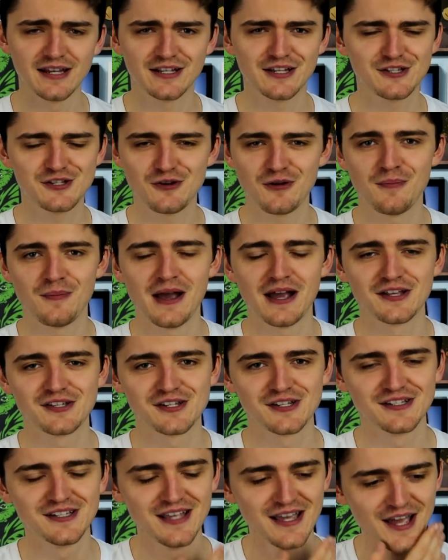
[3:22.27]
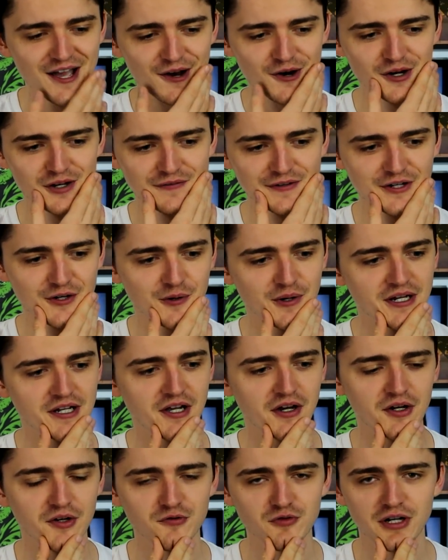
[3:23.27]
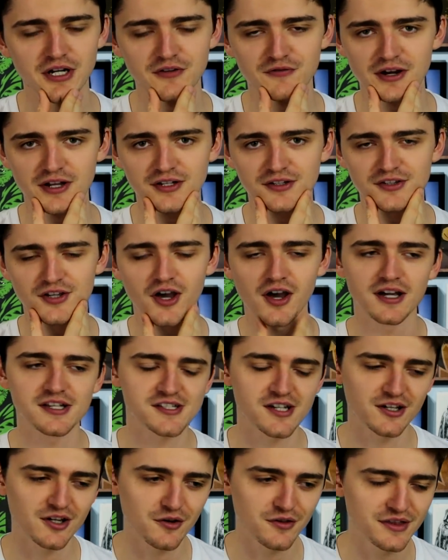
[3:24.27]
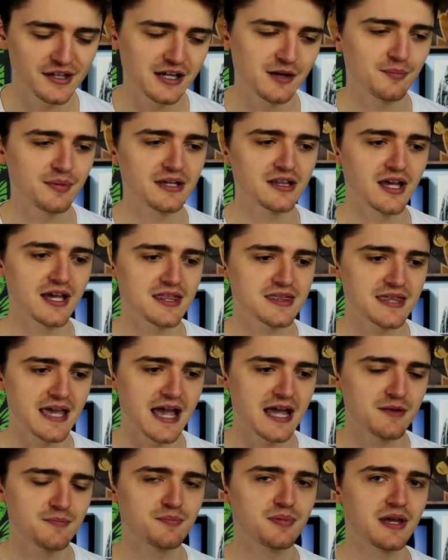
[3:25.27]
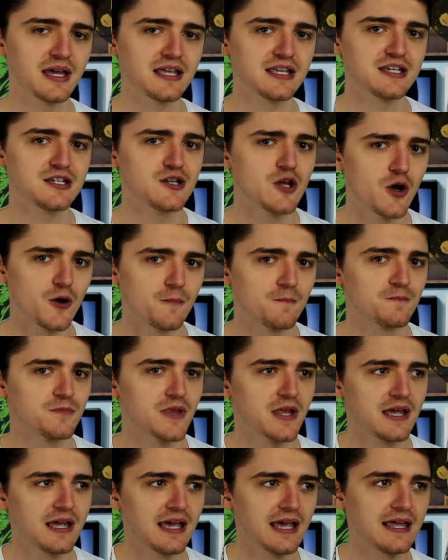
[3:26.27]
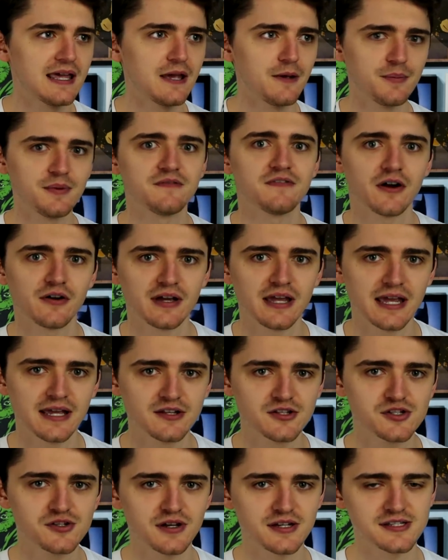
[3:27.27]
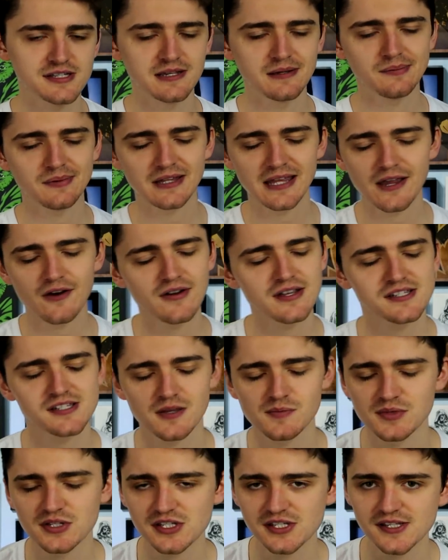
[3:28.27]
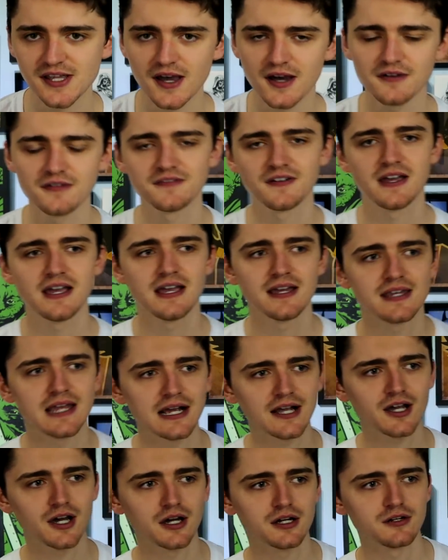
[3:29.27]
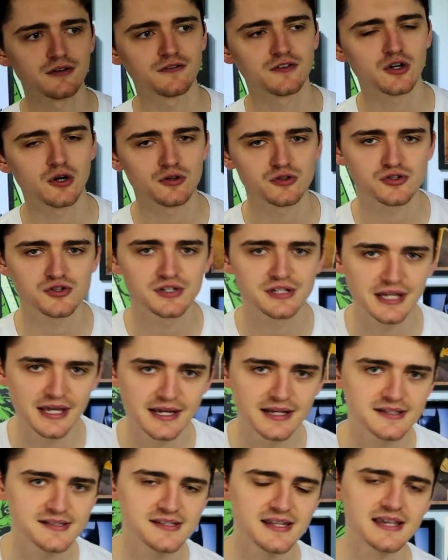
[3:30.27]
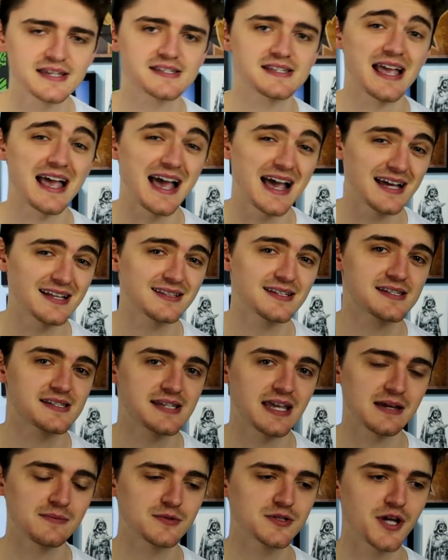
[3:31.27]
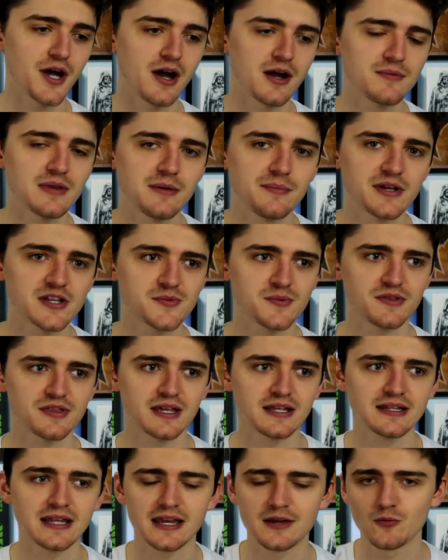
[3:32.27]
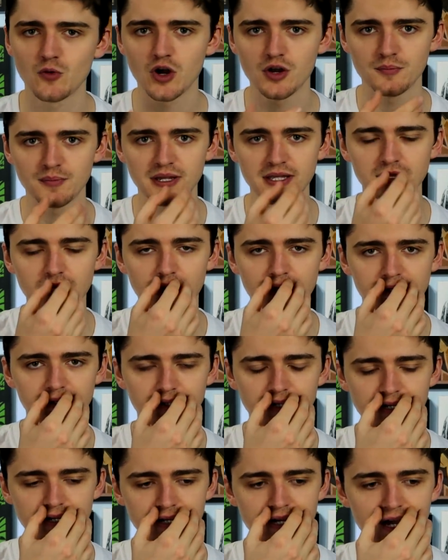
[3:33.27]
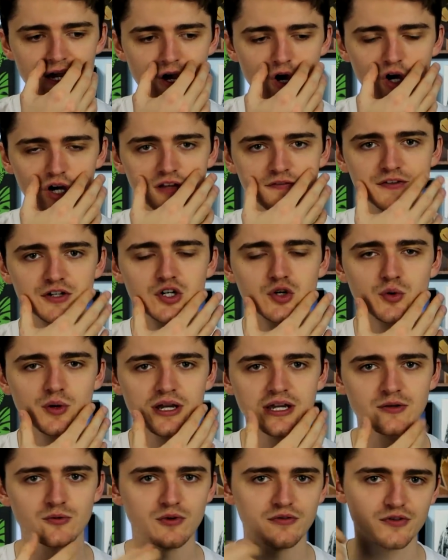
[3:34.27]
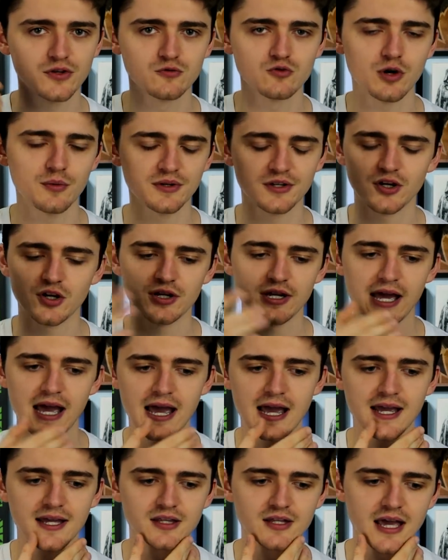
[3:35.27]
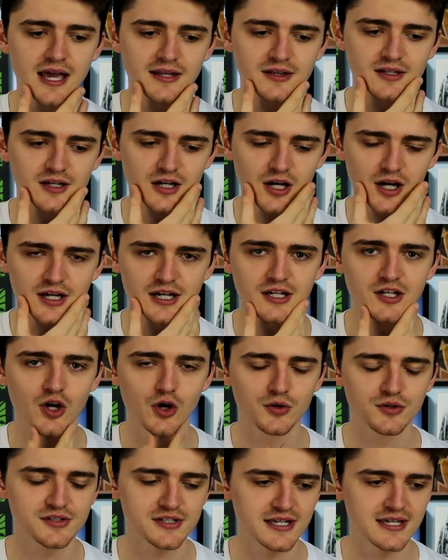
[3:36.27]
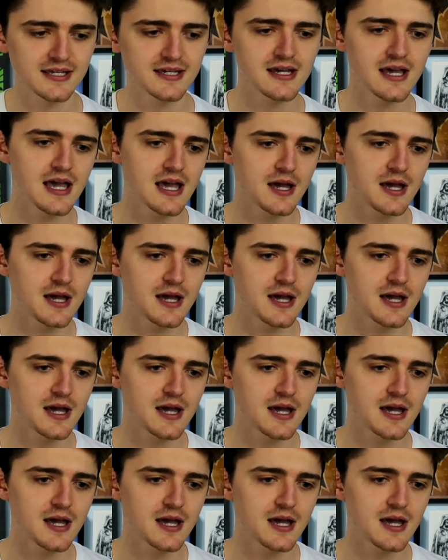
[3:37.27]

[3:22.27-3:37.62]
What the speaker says: could you imagine Oliver Queen kind of running around in tights? I don't think it'd be like that, but, you know, it'd be very interesting. But there is some stuff that kind of contradict this at the same time that makes me think that it won't be like the Oliver Queen with the Robin Hood hat and the kind of goatee,